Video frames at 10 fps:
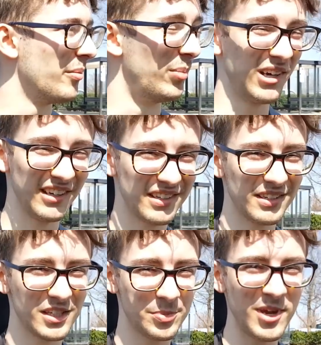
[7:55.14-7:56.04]
But,
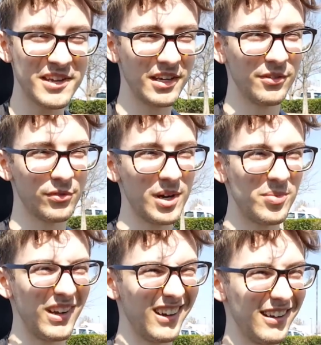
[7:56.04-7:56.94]
speaking of
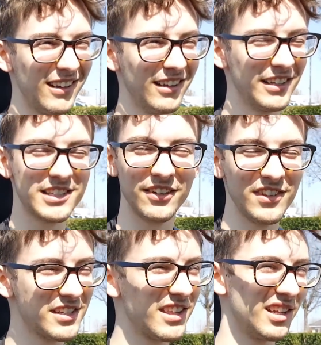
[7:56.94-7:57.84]
ripping, let's give
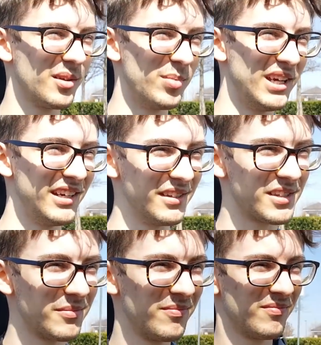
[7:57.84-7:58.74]
this thing the beans.